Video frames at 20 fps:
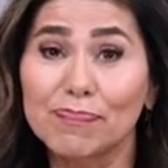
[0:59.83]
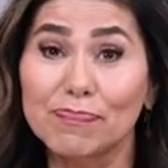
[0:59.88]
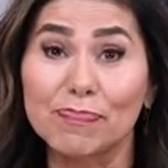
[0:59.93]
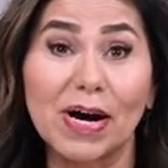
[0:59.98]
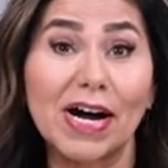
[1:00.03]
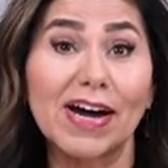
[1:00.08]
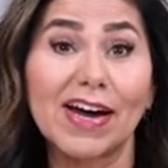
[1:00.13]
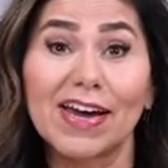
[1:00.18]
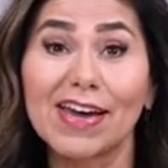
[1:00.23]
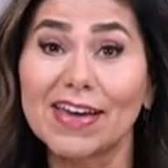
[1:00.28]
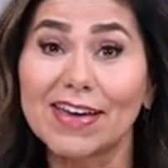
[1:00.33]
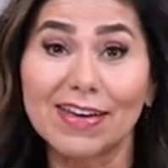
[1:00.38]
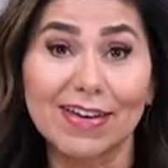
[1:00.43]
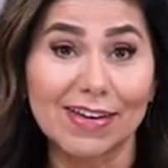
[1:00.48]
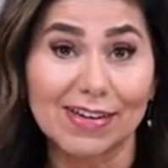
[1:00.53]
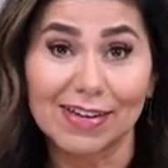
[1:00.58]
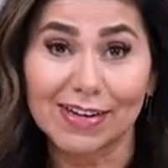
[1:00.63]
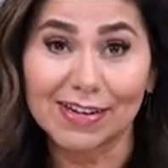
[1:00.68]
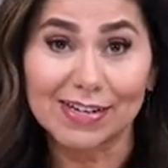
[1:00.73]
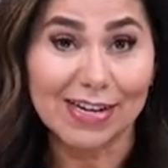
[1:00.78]
buy
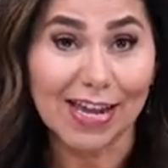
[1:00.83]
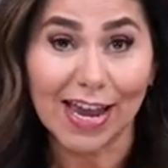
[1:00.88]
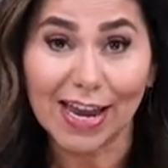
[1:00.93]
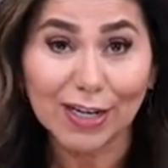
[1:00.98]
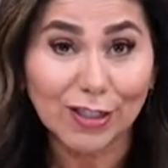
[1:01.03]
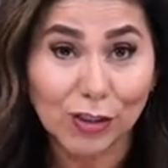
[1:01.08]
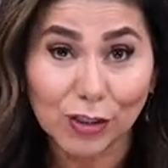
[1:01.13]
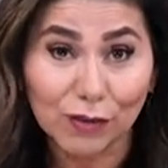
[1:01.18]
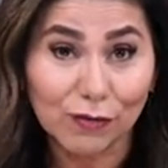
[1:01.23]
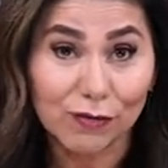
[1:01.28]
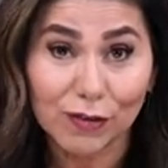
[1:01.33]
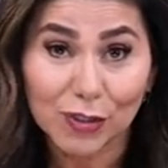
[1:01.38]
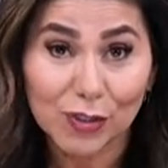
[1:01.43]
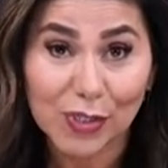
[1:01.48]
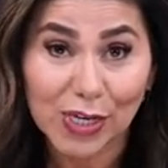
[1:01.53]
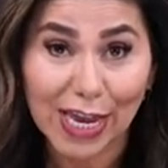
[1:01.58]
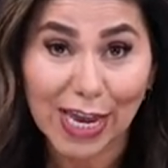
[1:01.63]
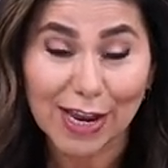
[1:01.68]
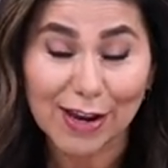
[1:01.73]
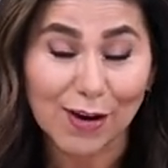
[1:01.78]
an angel
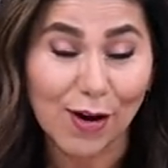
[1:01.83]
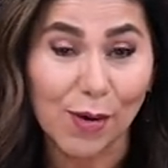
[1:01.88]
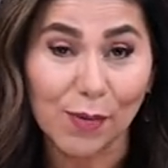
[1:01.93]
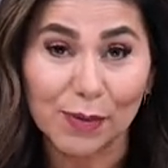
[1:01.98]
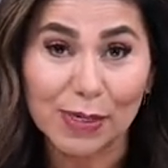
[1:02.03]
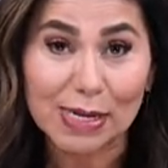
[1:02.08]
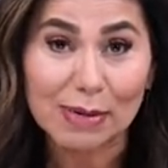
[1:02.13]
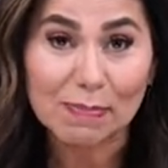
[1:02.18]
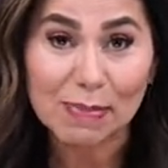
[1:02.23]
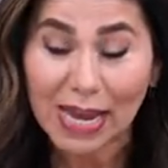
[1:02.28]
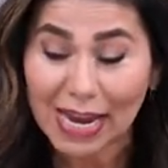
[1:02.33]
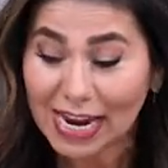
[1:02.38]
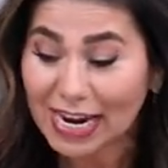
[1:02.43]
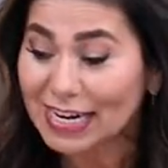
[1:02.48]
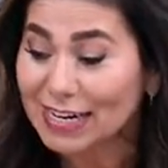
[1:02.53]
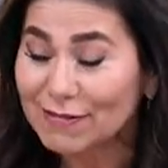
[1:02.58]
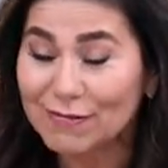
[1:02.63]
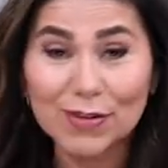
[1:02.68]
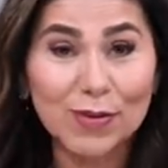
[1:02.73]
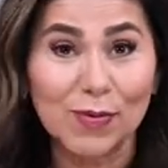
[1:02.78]
food cake already
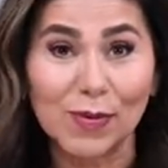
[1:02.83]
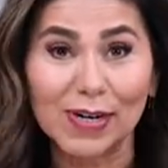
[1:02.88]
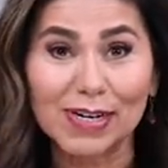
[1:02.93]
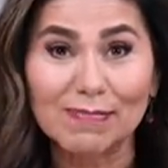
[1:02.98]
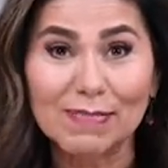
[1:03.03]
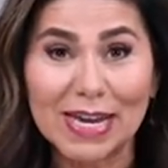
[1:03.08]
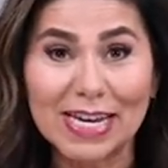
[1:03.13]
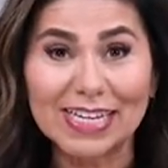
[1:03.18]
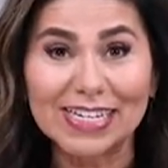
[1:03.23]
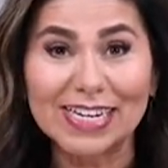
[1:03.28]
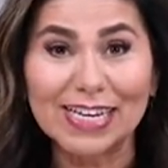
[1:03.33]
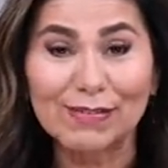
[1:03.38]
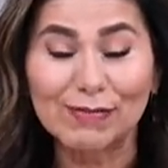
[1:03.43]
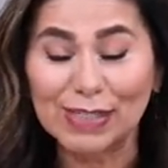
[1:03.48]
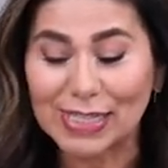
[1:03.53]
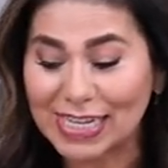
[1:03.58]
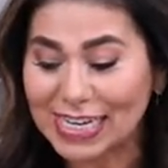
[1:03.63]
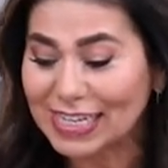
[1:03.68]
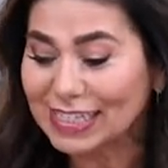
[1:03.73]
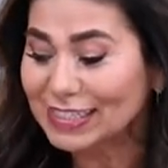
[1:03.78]
made if you want to make it
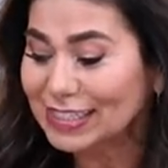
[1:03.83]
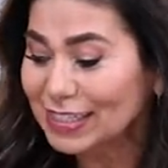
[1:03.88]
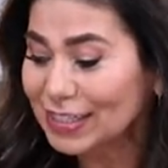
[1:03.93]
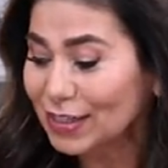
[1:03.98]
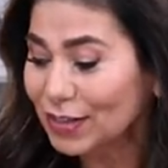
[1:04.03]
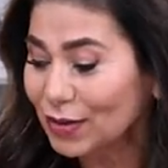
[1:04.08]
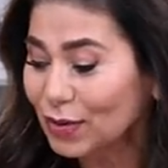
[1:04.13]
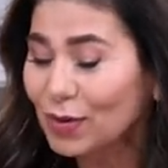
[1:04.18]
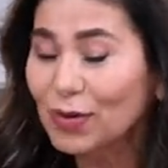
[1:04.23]
even easier,